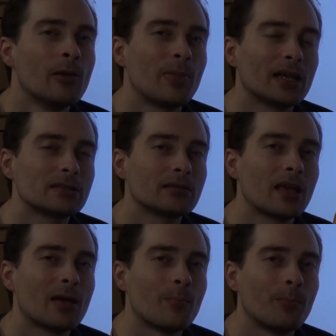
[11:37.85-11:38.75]
but
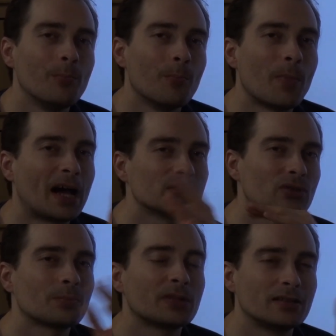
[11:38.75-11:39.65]
a
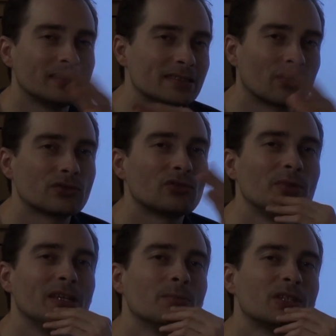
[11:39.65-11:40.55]
minor update is going to
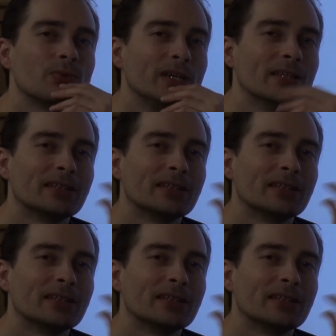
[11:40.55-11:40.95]
be in between,